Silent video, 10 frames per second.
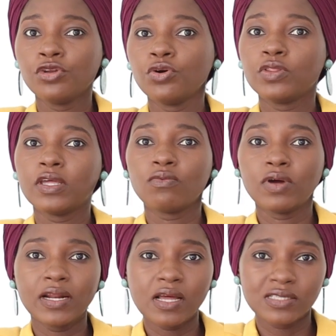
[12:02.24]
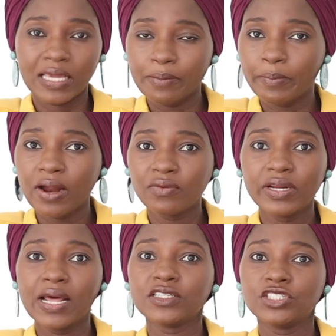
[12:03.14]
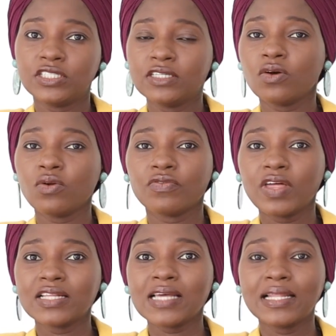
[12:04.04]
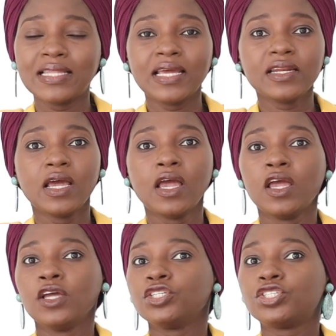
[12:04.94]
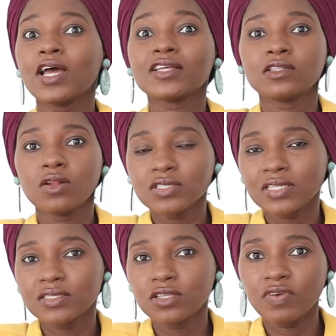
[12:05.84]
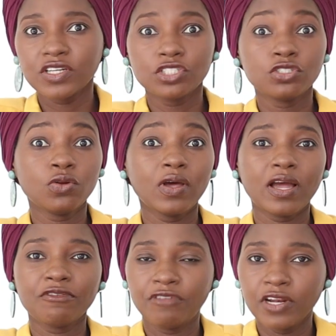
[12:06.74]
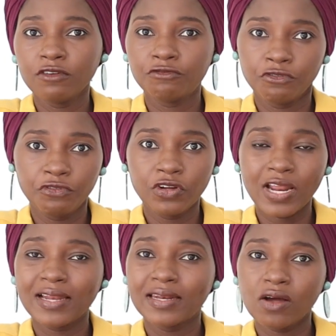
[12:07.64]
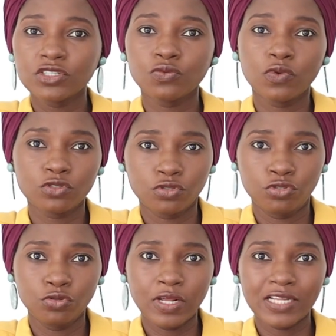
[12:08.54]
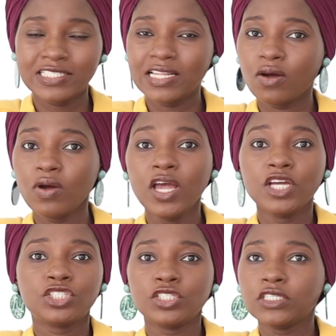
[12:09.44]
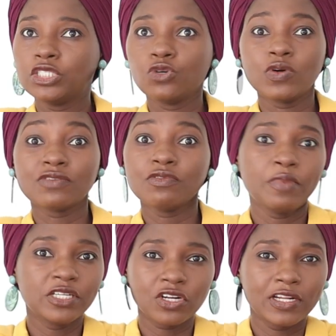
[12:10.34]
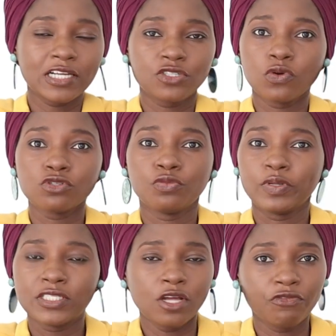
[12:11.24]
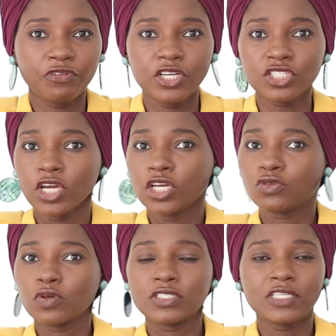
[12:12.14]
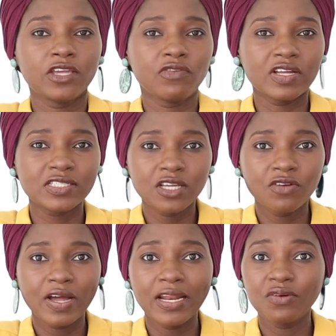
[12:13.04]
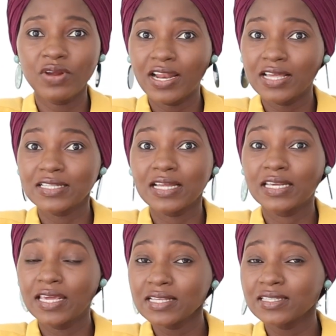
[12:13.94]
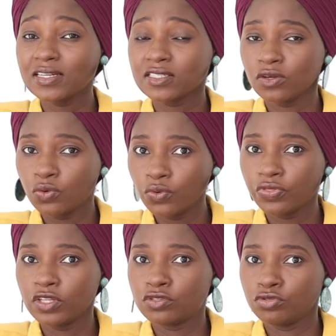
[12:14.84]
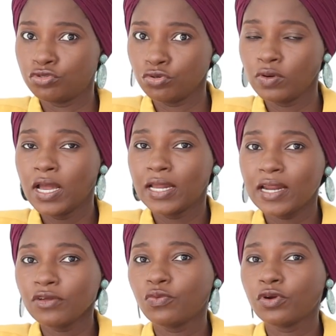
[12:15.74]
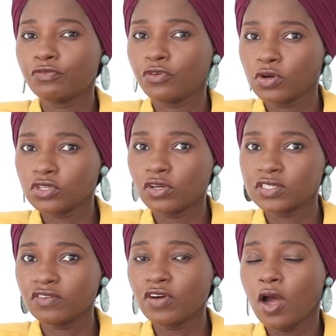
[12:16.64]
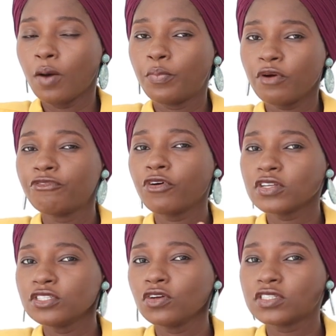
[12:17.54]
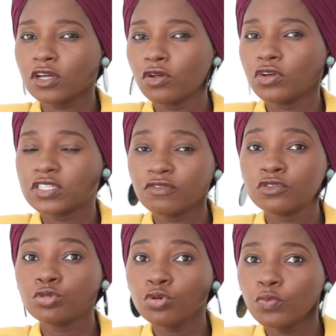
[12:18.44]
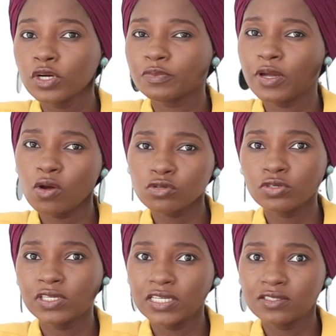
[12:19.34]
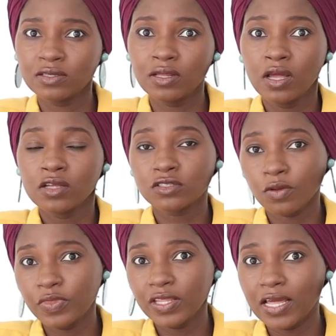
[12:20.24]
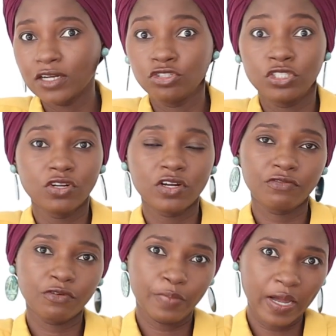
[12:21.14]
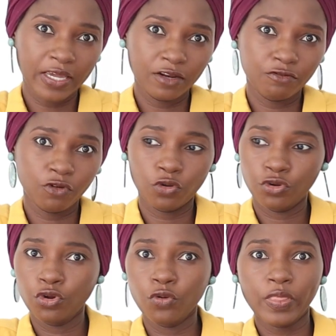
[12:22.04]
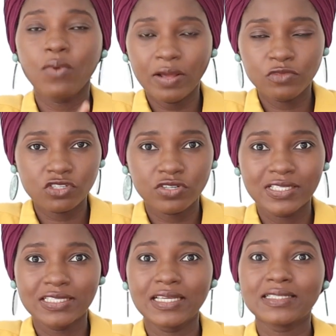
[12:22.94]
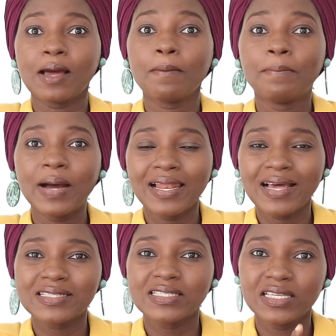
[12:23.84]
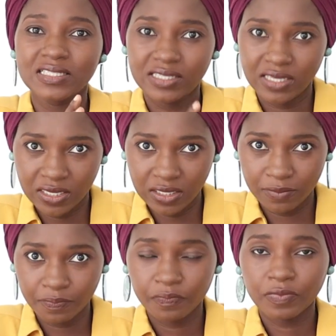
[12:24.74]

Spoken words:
They wanted her to get married and she did all of that, and then she has lost herself and she's no longer feeling fulfilled, and now she wants to do that. Now she was even mentioning that she wants to be selfish, she wants to take care of herself, and I realized that yes, that is a good thing to do. Now you want to focus on yourself, but focusing on yourself too much may also lead to something that you did not even bargain for. What I'm just trying to say is that balance is key.